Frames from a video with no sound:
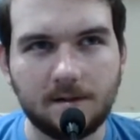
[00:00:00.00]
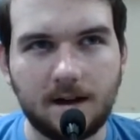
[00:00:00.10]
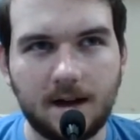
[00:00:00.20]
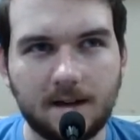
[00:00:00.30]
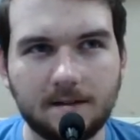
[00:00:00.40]

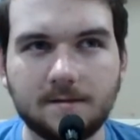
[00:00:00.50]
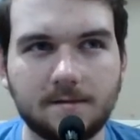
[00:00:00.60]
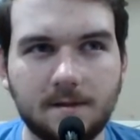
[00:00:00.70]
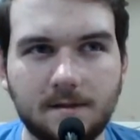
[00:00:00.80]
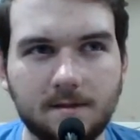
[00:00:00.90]
I
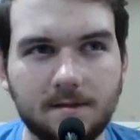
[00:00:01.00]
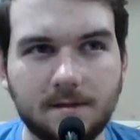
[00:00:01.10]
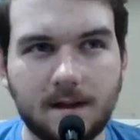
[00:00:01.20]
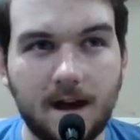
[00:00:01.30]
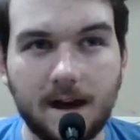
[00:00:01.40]

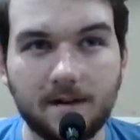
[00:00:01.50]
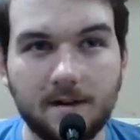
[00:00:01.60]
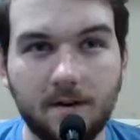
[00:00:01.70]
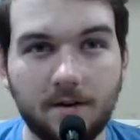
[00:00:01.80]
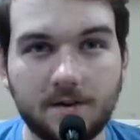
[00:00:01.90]
don't
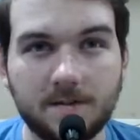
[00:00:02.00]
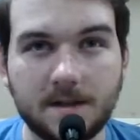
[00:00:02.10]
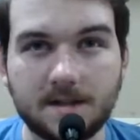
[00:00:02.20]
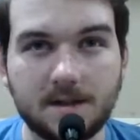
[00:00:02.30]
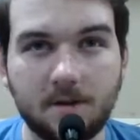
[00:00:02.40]
know, there's
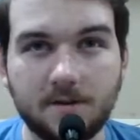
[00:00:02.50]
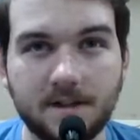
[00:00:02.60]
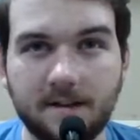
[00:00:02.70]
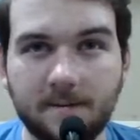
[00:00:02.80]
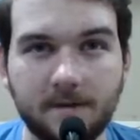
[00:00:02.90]
been toads
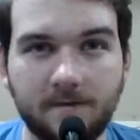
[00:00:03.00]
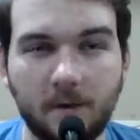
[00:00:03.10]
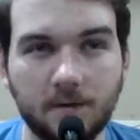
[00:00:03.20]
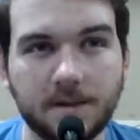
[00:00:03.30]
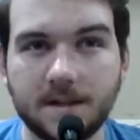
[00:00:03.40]
that have been
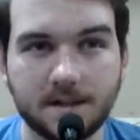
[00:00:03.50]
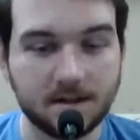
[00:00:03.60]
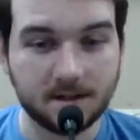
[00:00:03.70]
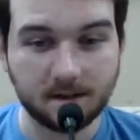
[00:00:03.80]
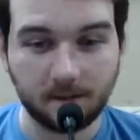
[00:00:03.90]
folded
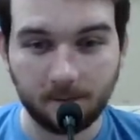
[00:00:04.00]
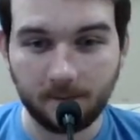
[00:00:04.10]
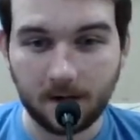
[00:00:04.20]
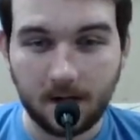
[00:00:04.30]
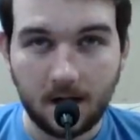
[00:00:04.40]
into
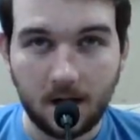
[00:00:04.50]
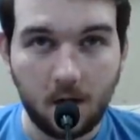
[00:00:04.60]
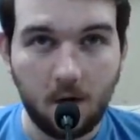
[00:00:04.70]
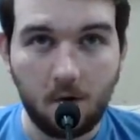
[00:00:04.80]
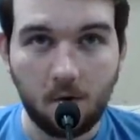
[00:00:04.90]
some
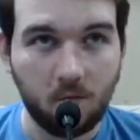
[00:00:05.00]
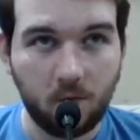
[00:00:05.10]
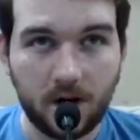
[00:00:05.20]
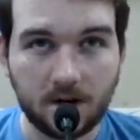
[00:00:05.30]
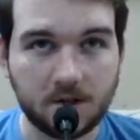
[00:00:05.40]

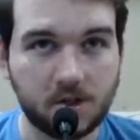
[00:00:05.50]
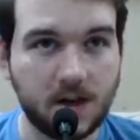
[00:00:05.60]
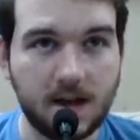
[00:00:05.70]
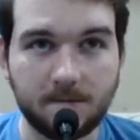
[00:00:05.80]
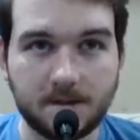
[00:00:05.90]
weird
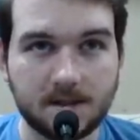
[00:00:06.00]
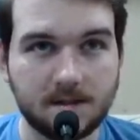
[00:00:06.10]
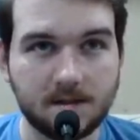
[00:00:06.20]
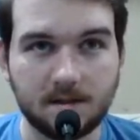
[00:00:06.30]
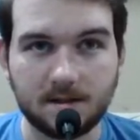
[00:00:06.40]

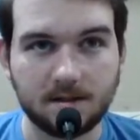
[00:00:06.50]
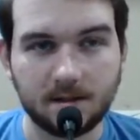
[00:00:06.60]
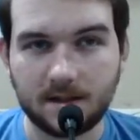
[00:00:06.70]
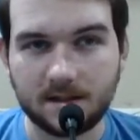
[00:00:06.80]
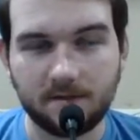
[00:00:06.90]
shapes, and
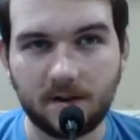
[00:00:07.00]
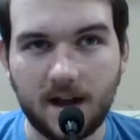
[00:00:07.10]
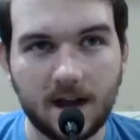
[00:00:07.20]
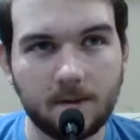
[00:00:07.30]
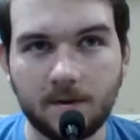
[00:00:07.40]
so different
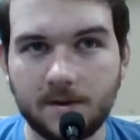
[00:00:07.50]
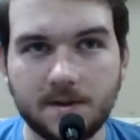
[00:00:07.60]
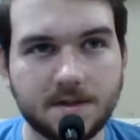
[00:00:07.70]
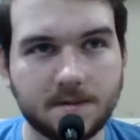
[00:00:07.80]
animals,